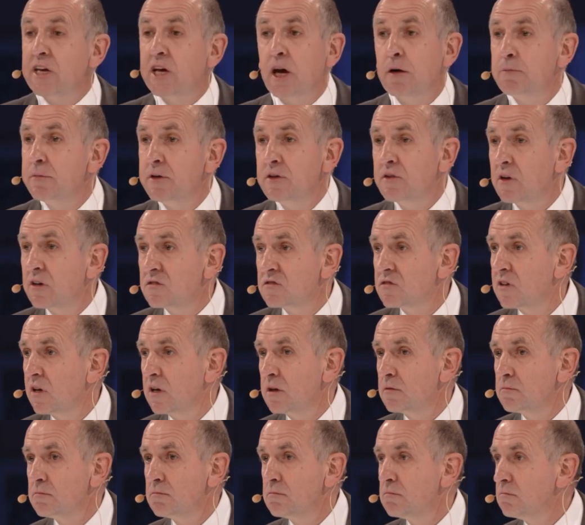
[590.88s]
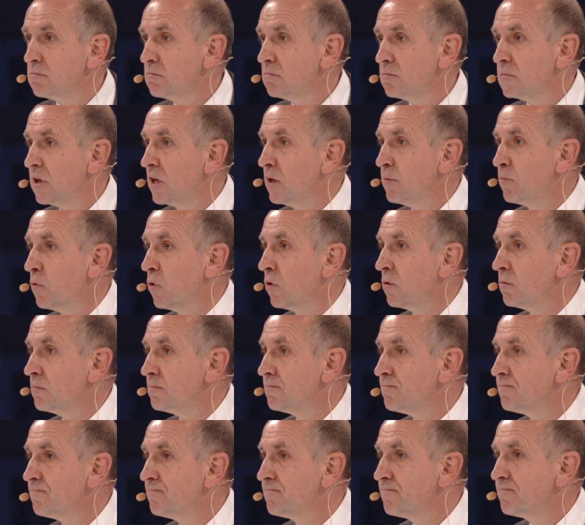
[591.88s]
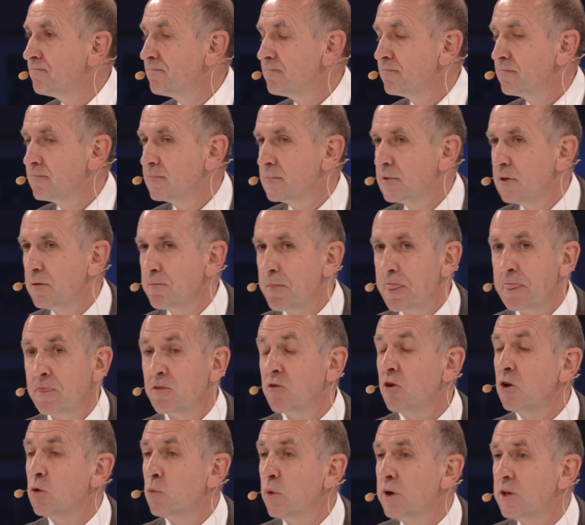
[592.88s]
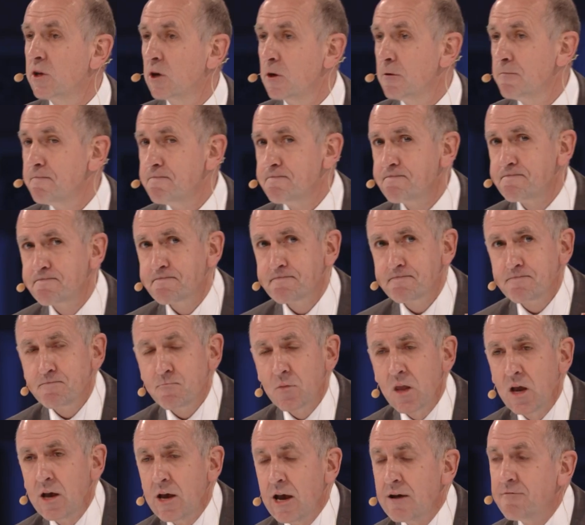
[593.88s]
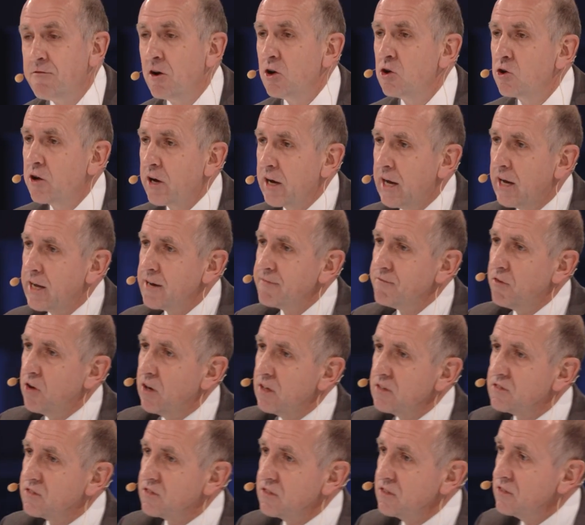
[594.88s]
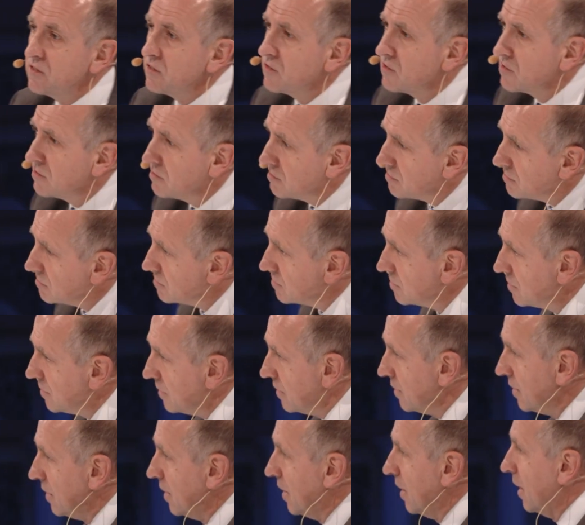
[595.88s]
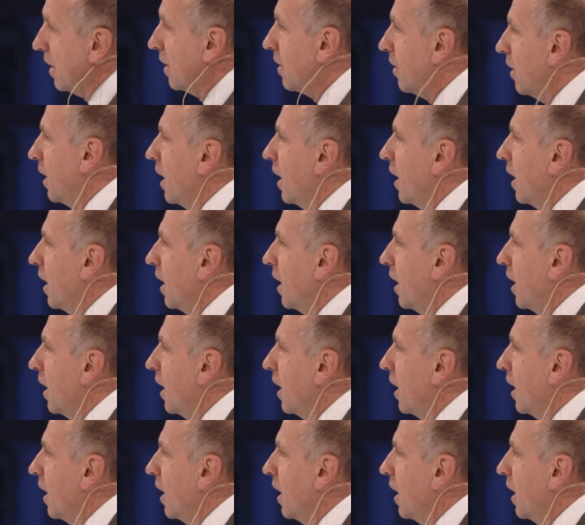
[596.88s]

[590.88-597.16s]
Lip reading: company who does that anymore. Right? Certainly we don't. If I look at our devices, and I